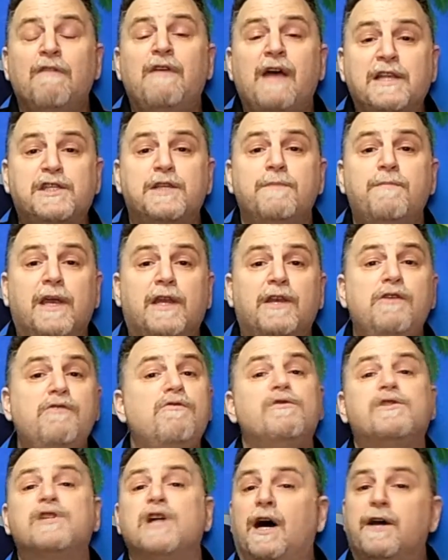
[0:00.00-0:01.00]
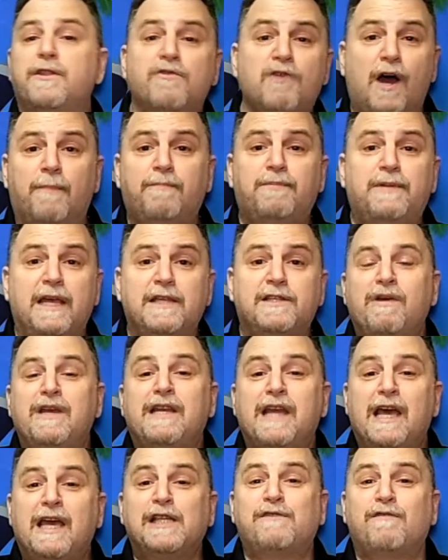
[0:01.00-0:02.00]
that's the big news. Other update,
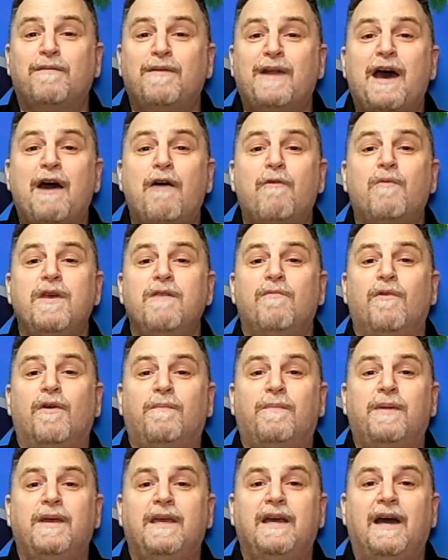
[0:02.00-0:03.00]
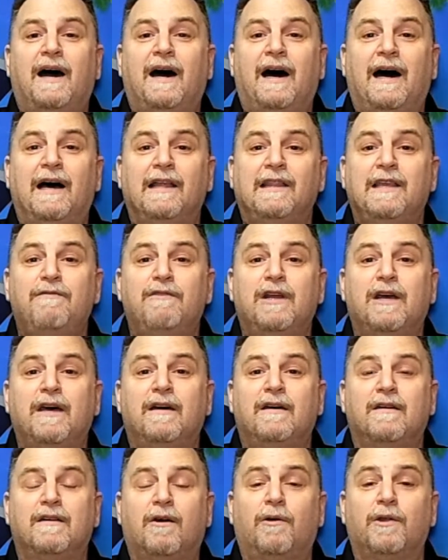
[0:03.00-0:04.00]
3 days from now, we will be leaving
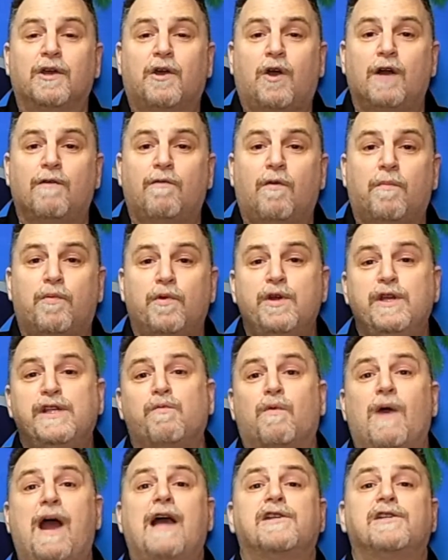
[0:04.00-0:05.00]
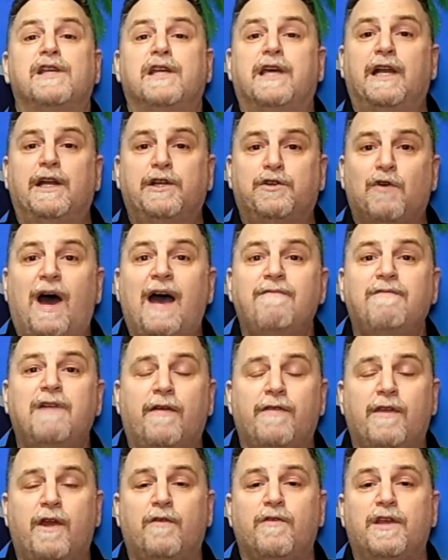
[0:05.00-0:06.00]
to go on the Carnival Breeze. We're actually going to drive
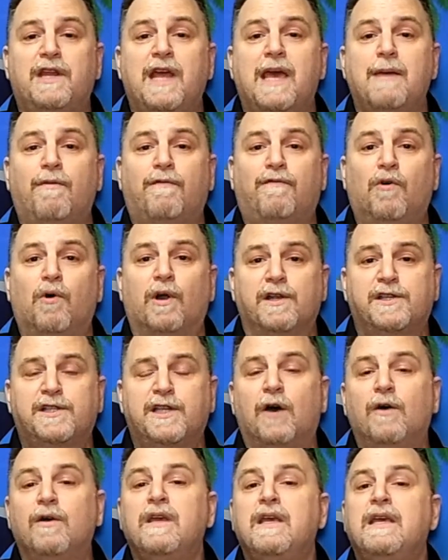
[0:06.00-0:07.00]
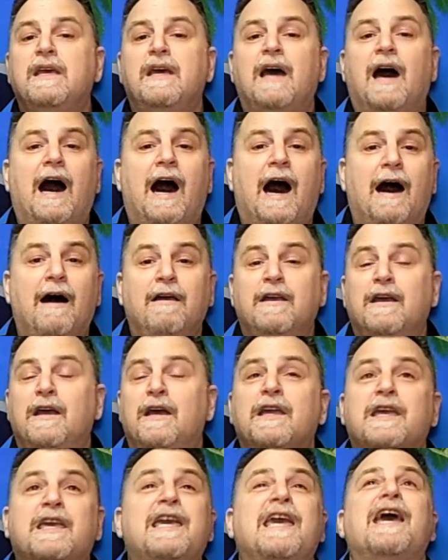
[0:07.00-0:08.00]
down there the day before. So
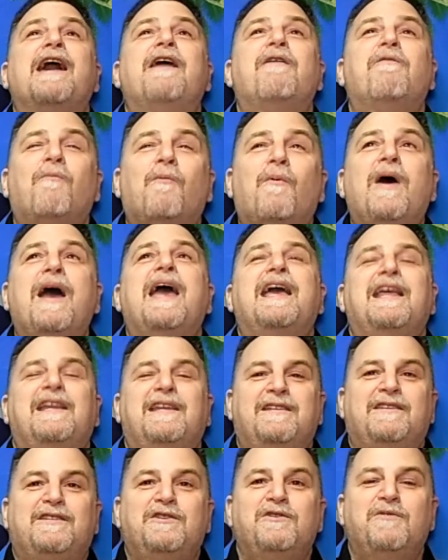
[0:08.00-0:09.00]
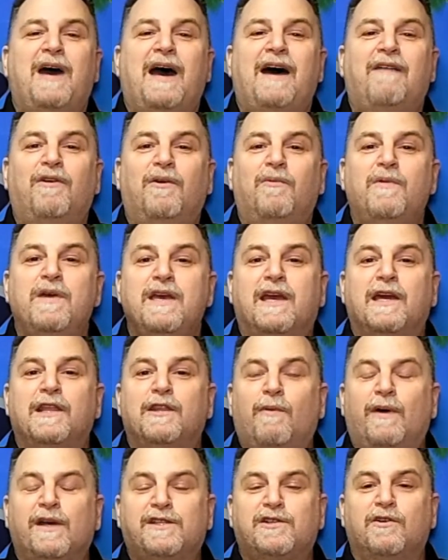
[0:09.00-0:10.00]
can't wait to have a week in
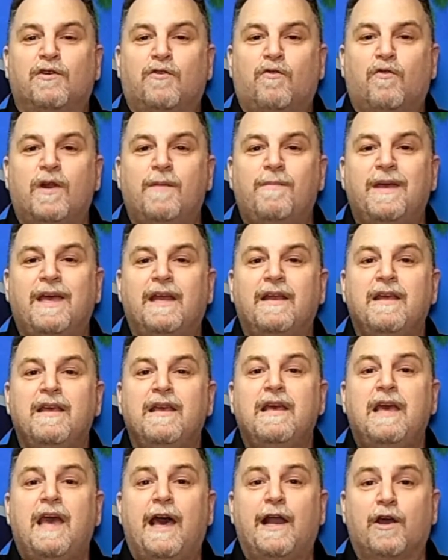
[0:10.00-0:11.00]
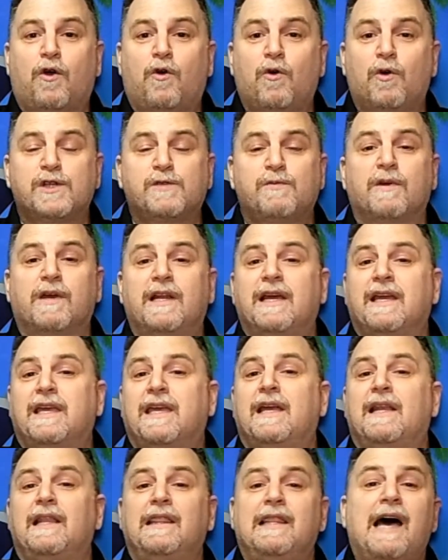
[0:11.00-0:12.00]
the Western Caribbean. And of course, we're going to
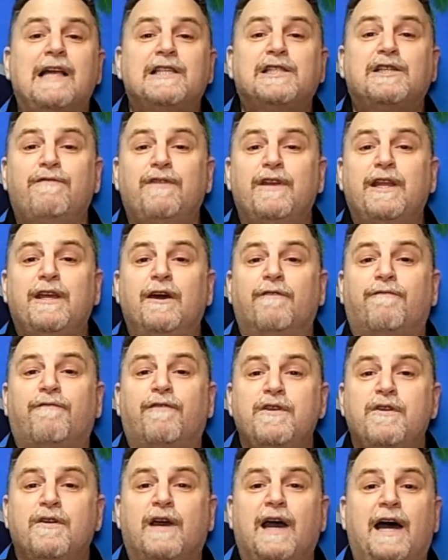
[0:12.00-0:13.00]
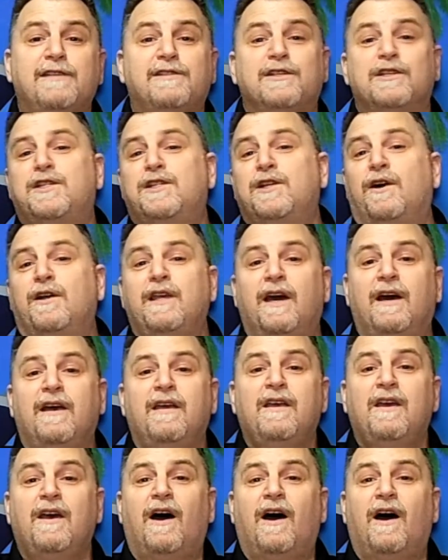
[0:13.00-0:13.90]
get lots of video for you guys and show you